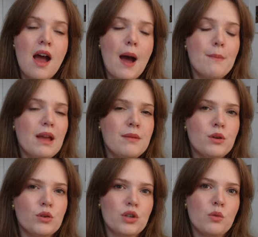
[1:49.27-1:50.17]
and
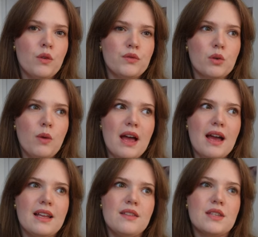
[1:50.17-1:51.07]
maybe also want to
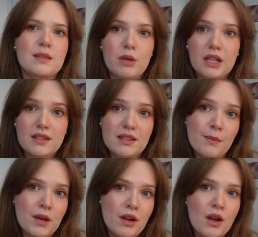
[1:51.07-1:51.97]
wear in the spring and
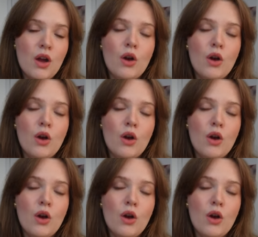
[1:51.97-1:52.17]
summer,